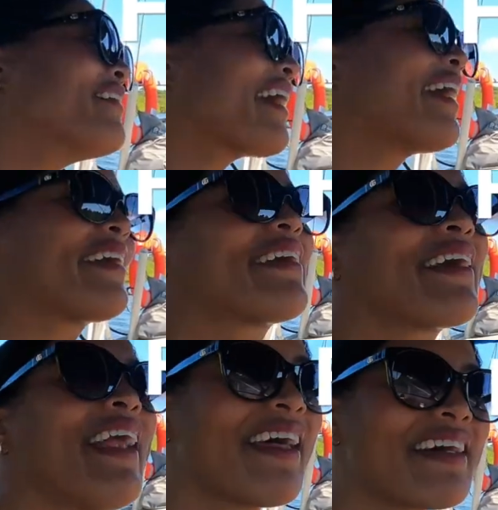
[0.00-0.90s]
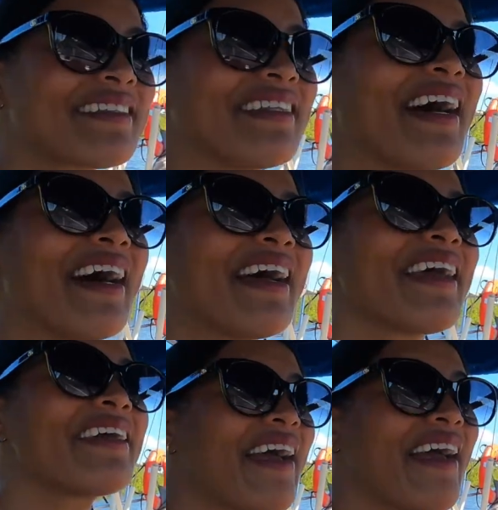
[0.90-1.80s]
We got here last
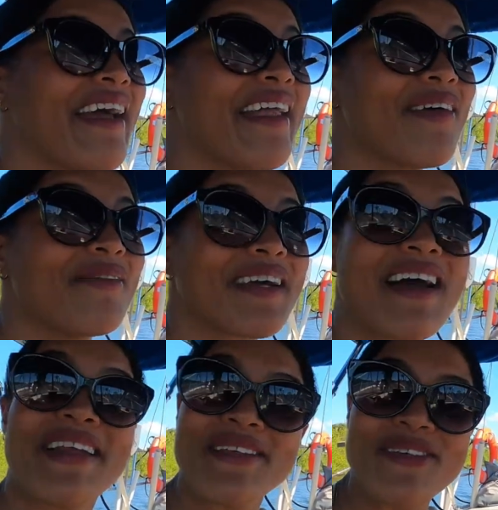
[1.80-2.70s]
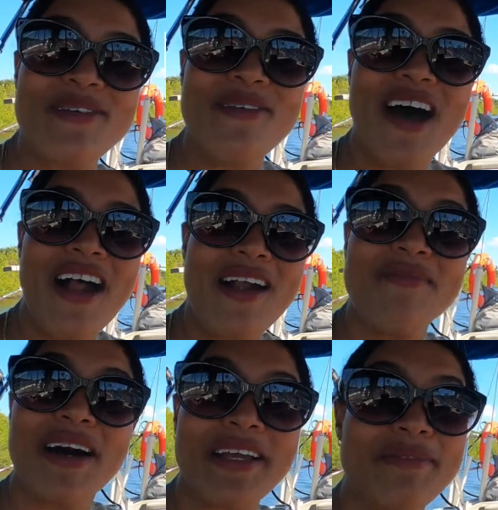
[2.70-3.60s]
night and oh my god, it's so
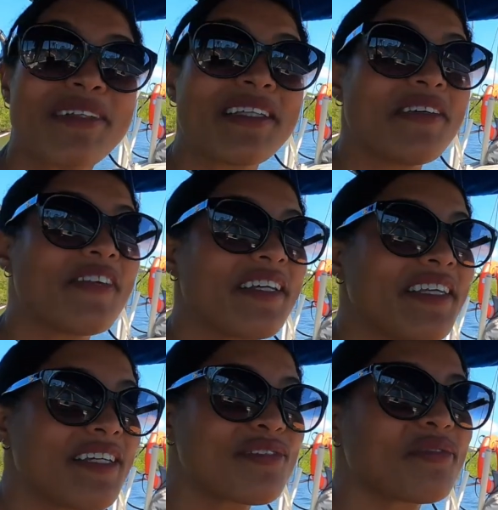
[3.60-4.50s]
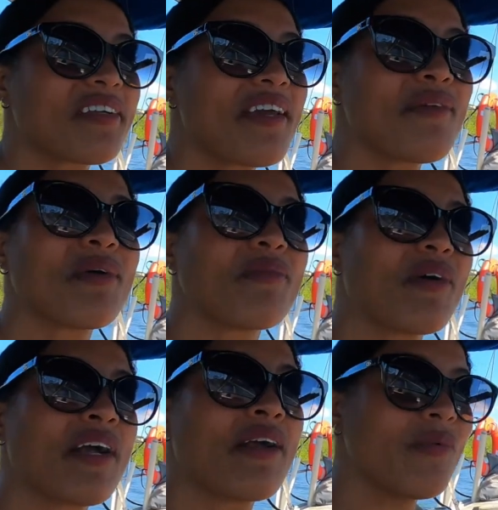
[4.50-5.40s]
warm. I can't believe it. Yesterday we
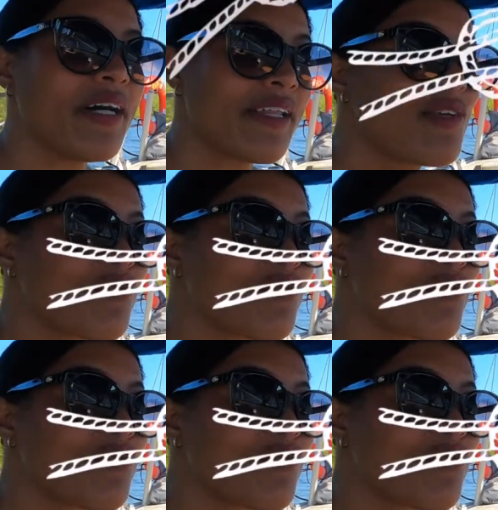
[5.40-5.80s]
were with